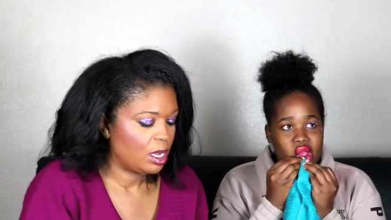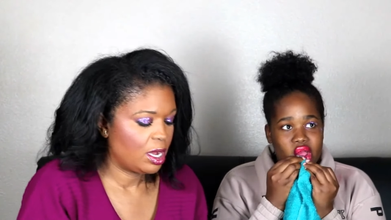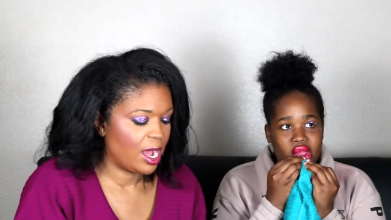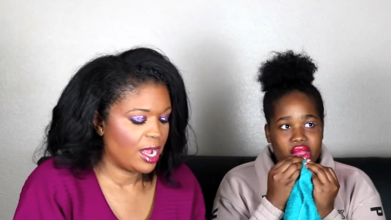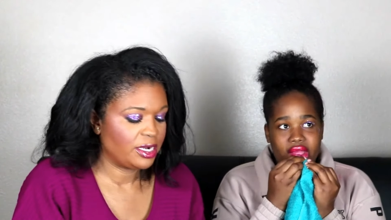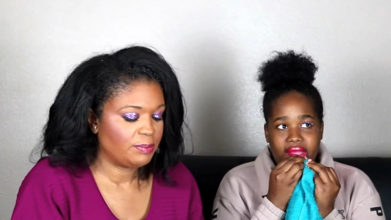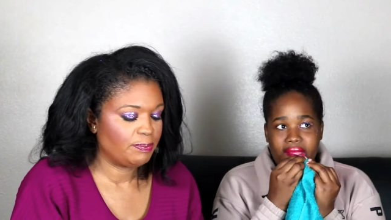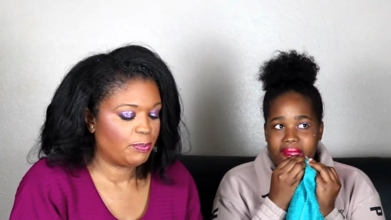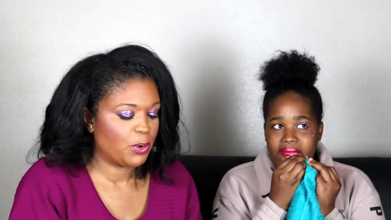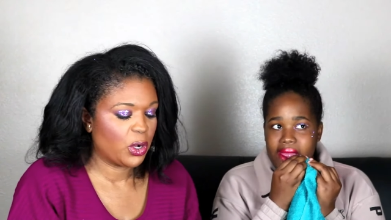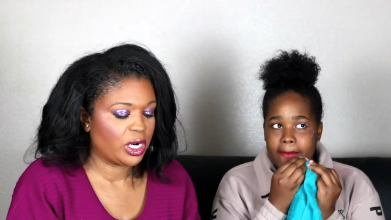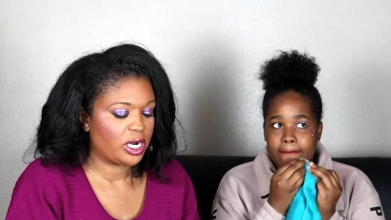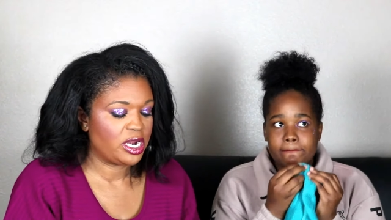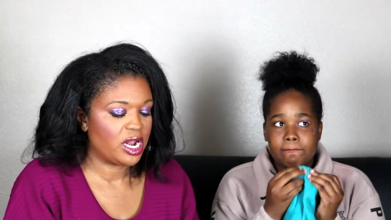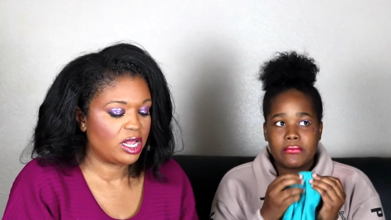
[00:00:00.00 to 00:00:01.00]
Speaker 1: I
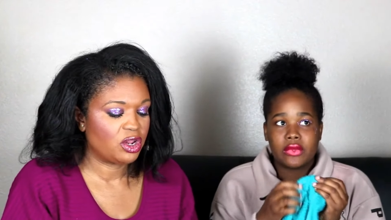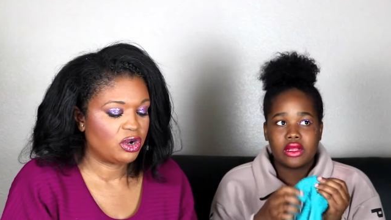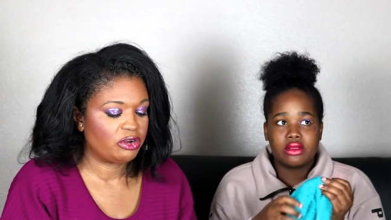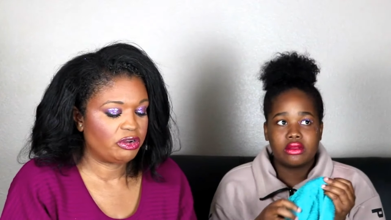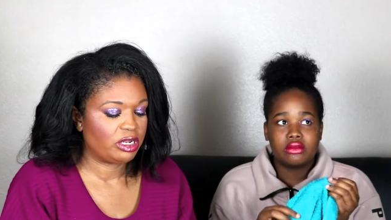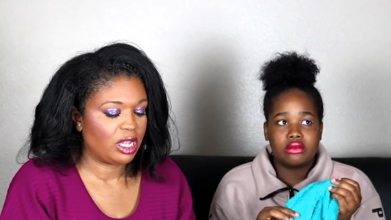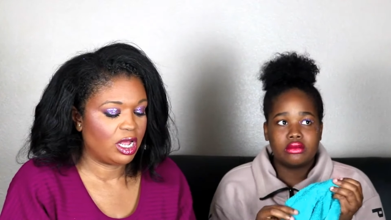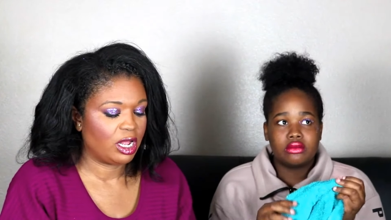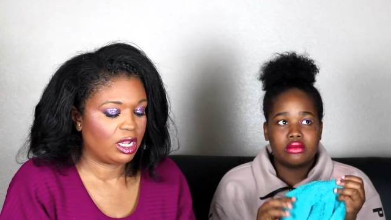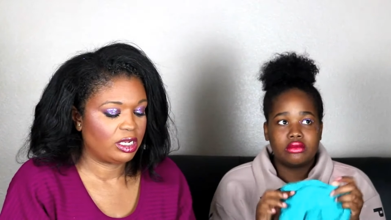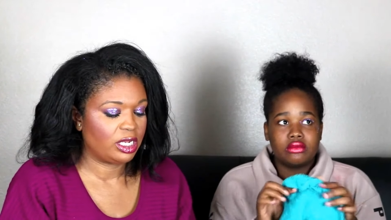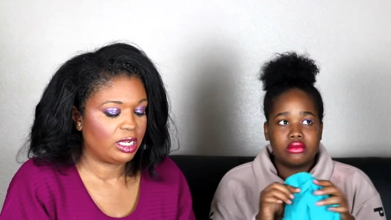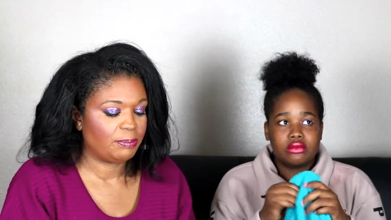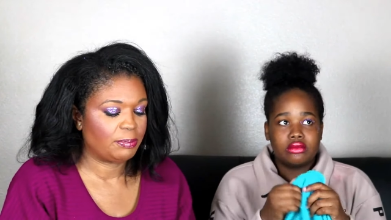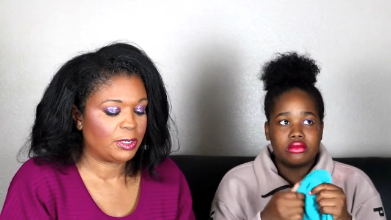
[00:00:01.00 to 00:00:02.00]
bought another
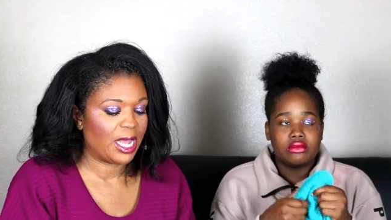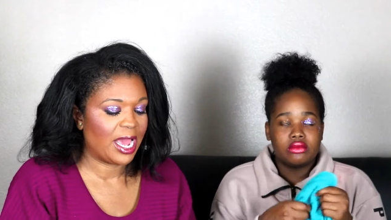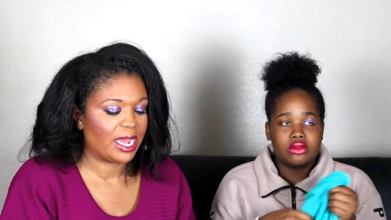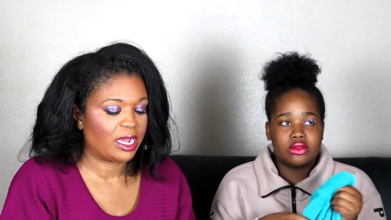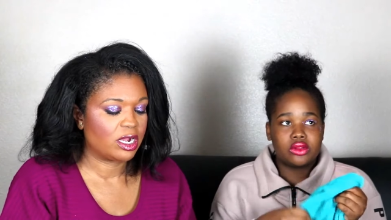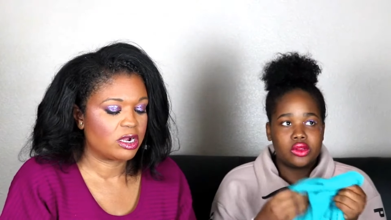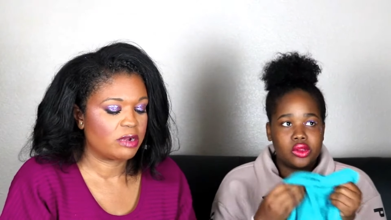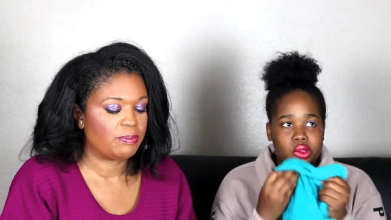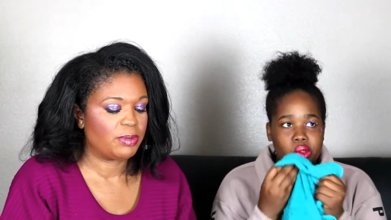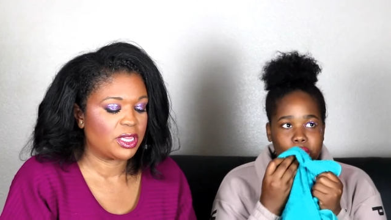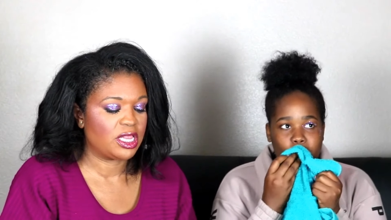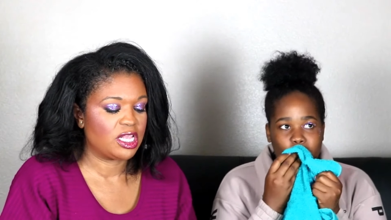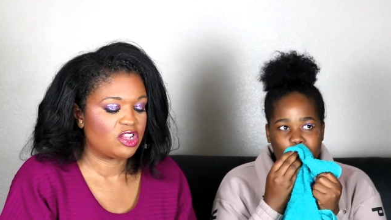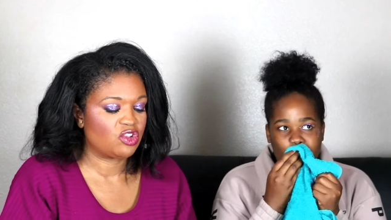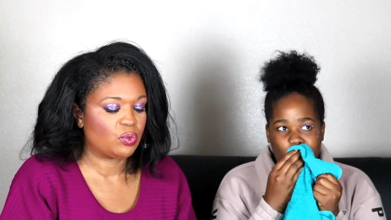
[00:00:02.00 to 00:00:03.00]
uh, lip lacquer,
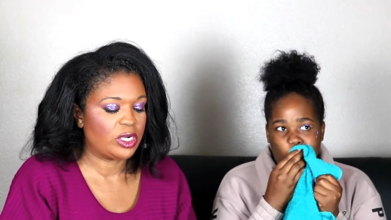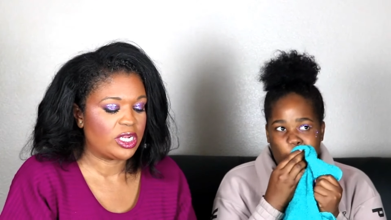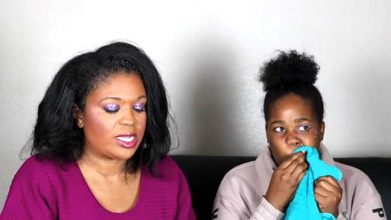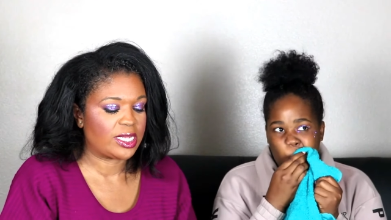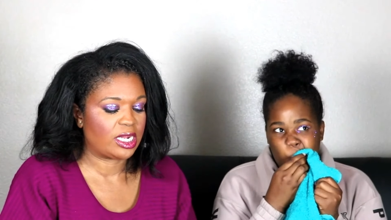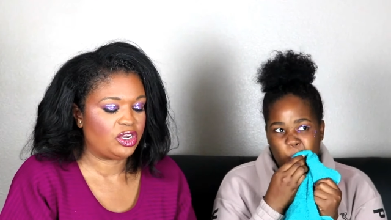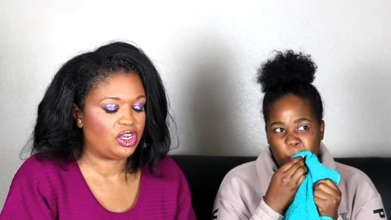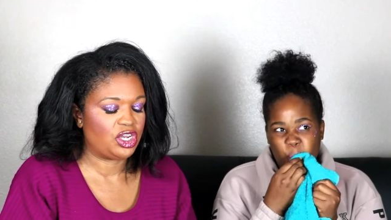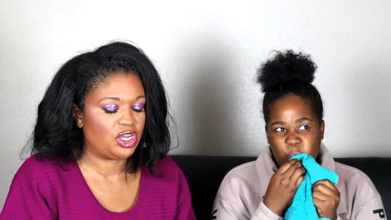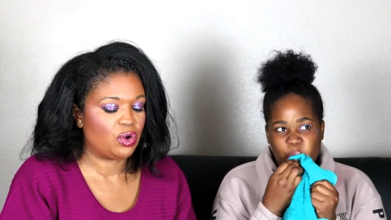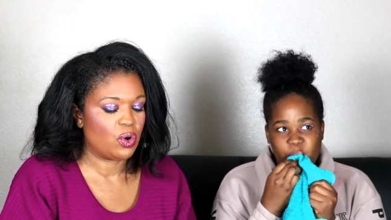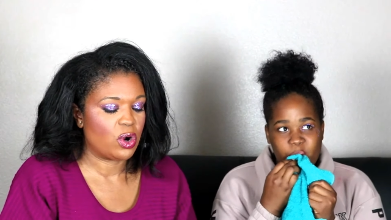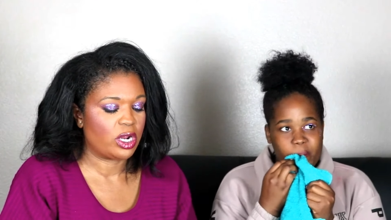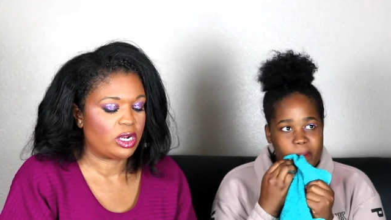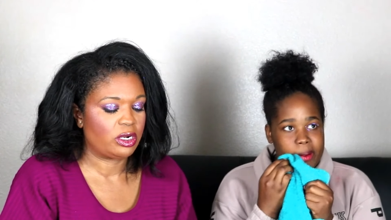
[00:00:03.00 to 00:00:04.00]
but this one is a
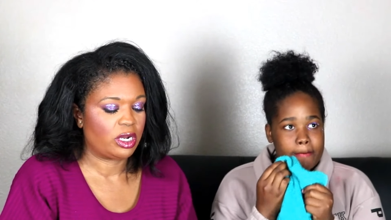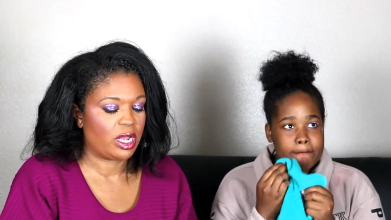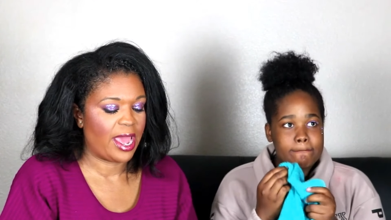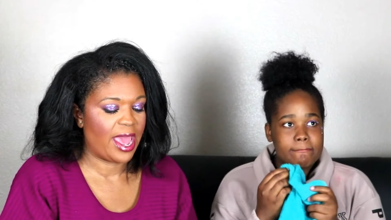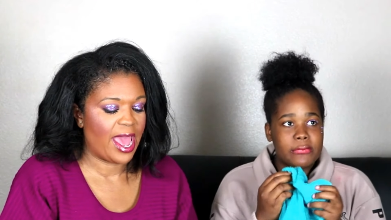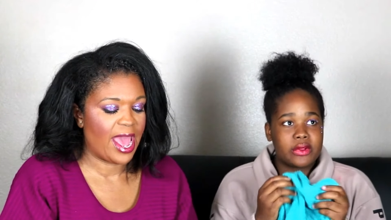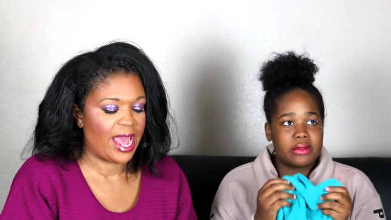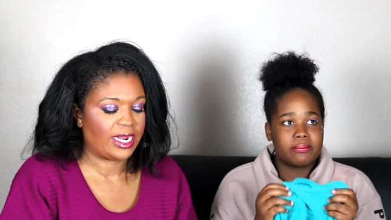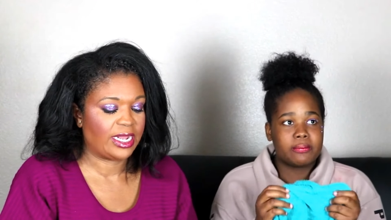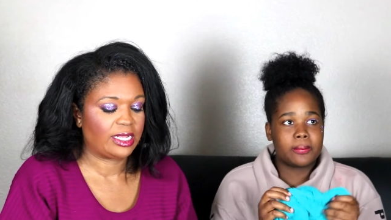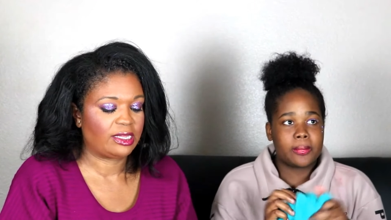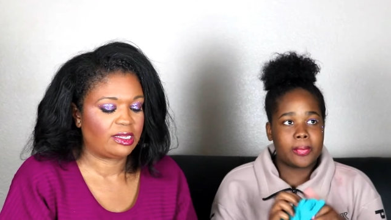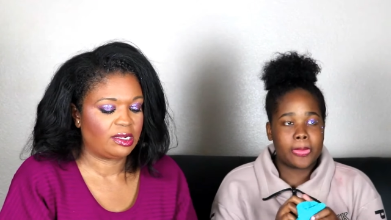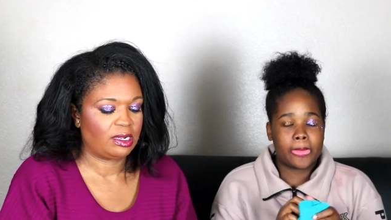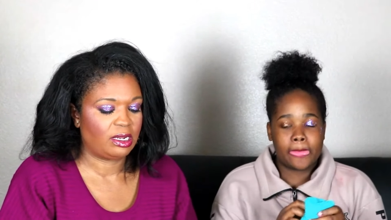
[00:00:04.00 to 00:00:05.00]
Dior
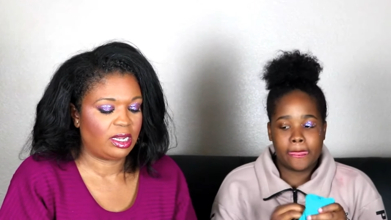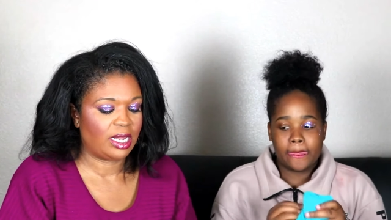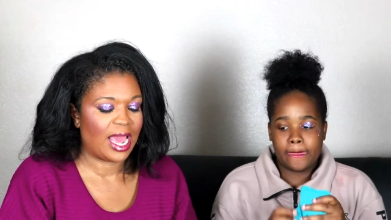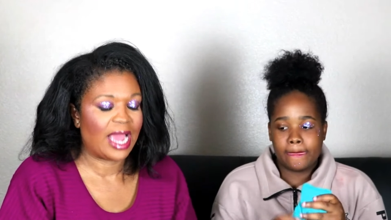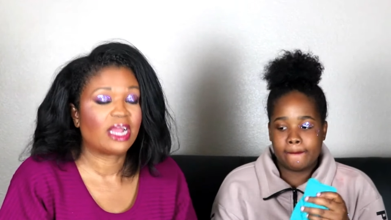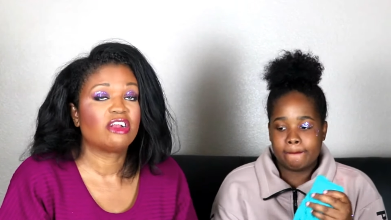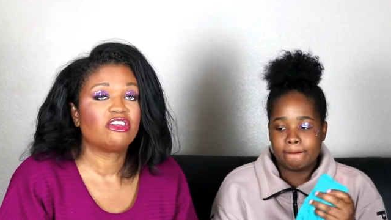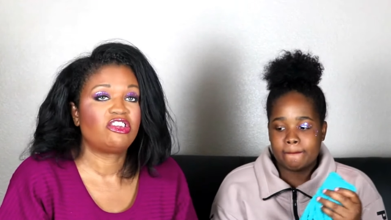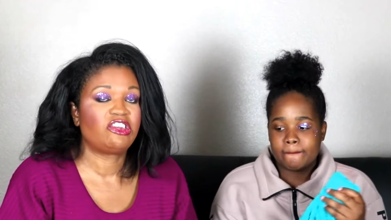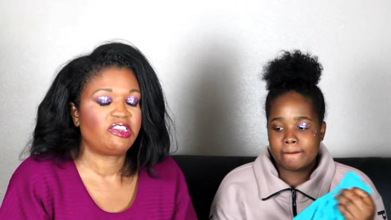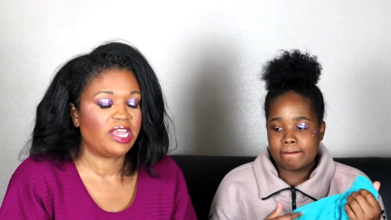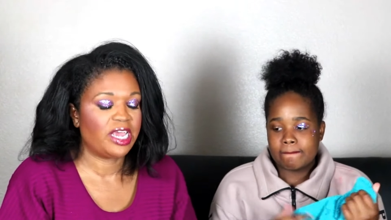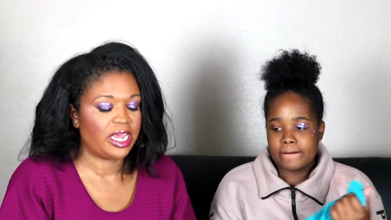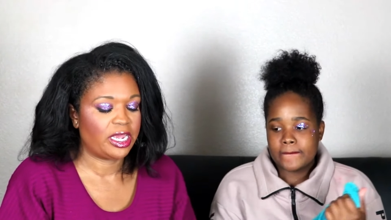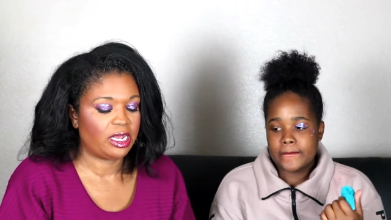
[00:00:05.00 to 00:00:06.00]
Addict lacquer
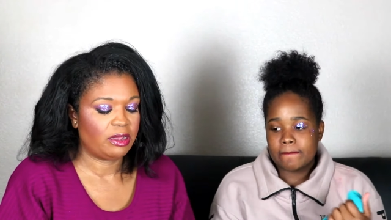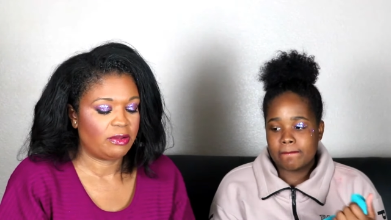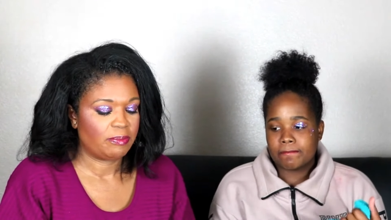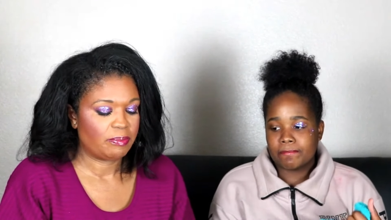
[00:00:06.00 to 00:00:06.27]
stick